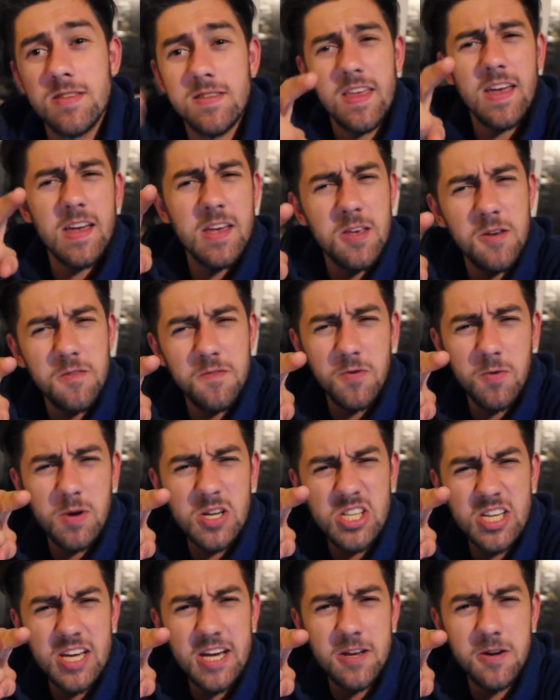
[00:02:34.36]
So thank you for
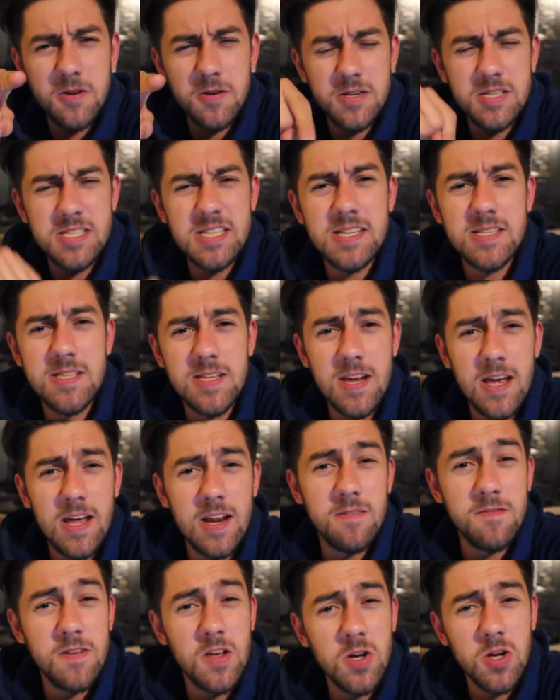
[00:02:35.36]
watching yet another Seize The
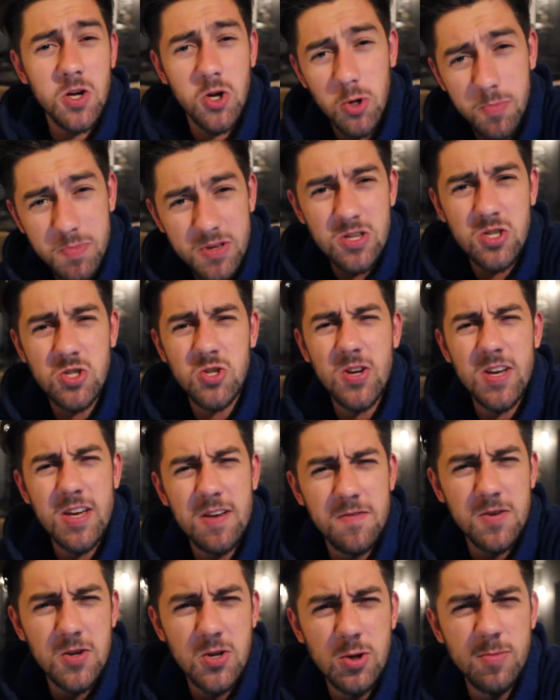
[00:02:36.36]
Daily Vlog. I hope you enjoy.
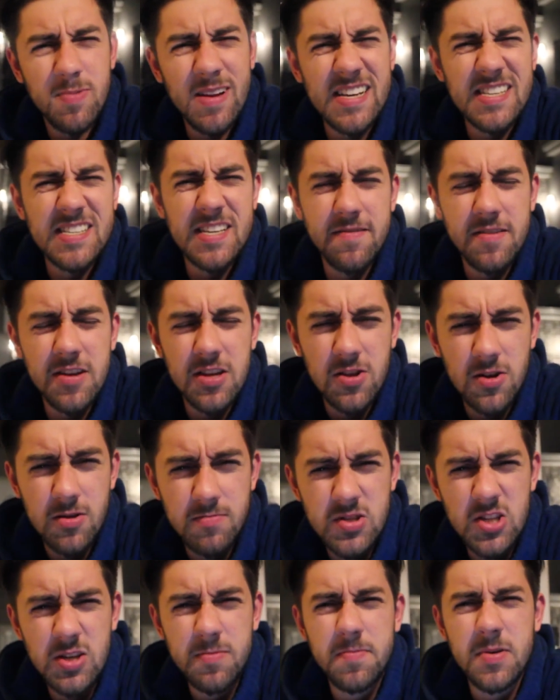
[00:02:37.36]
If you do, please give it a
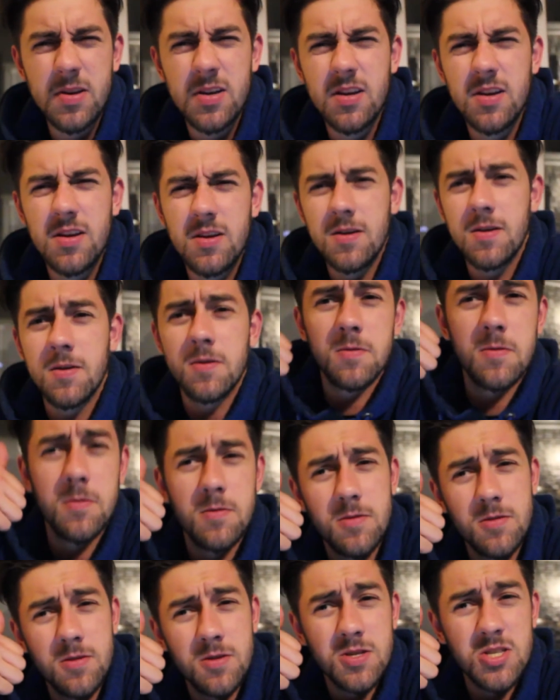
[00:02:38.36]
thumbs up,
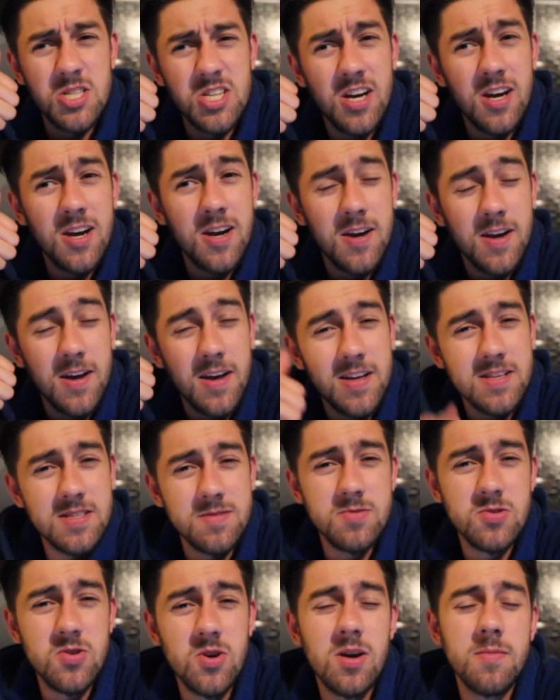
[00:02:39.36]
share and
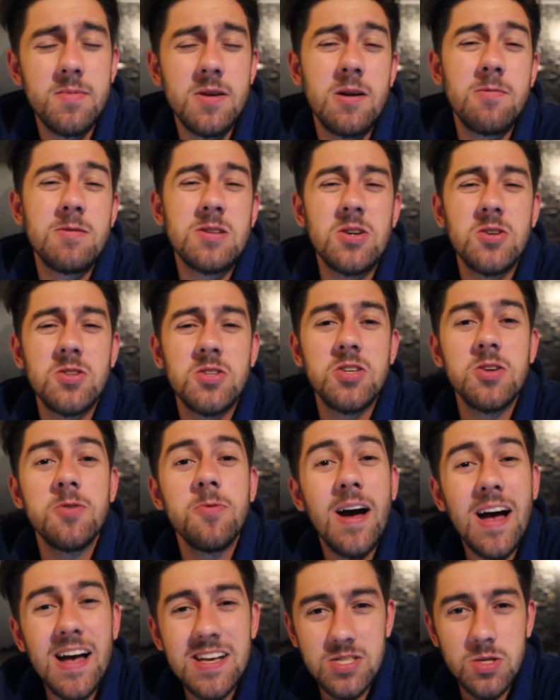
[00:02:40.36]
subscribe, and I will talk to
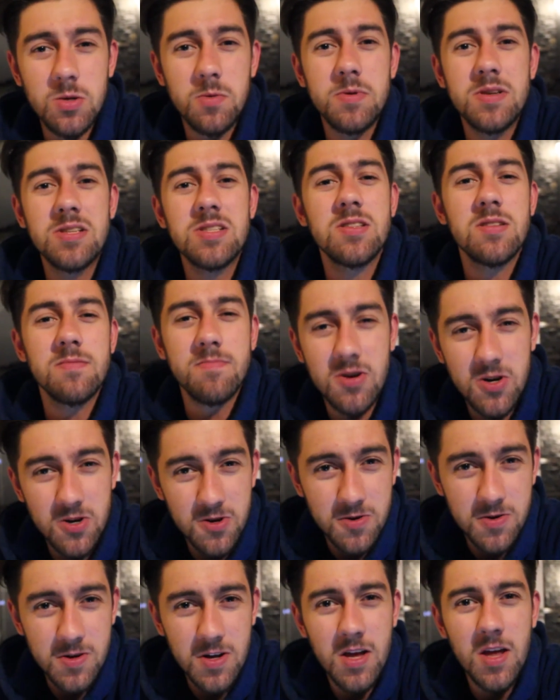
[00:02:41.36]
you as always
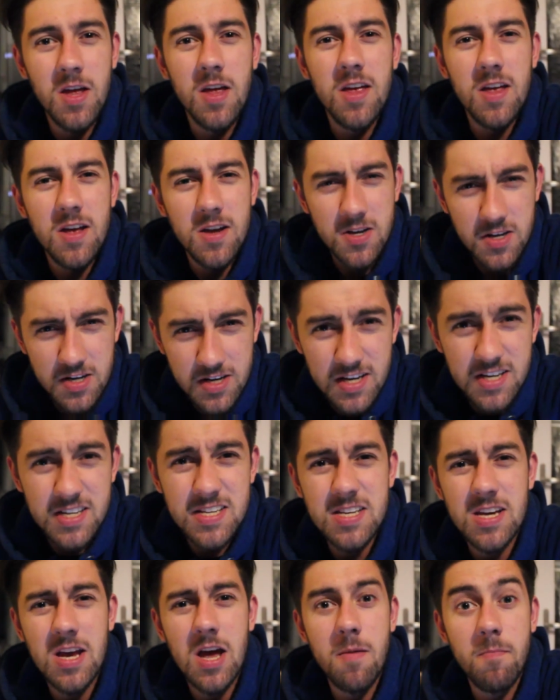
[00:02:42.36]
tomorrow. Good
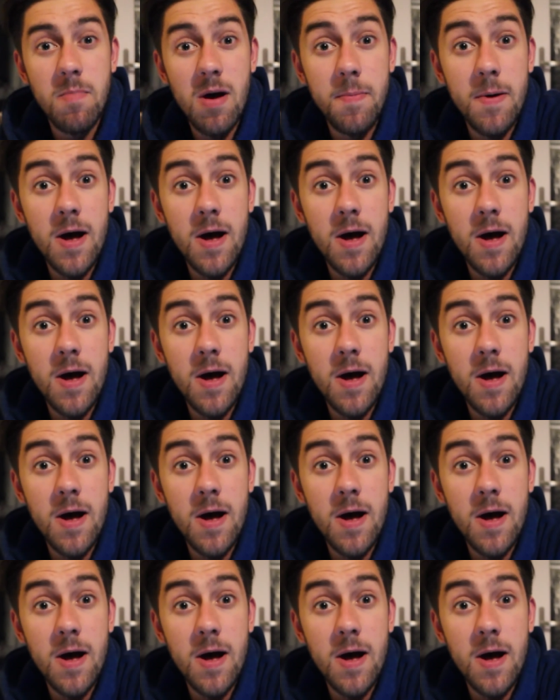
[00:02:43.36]
night, bye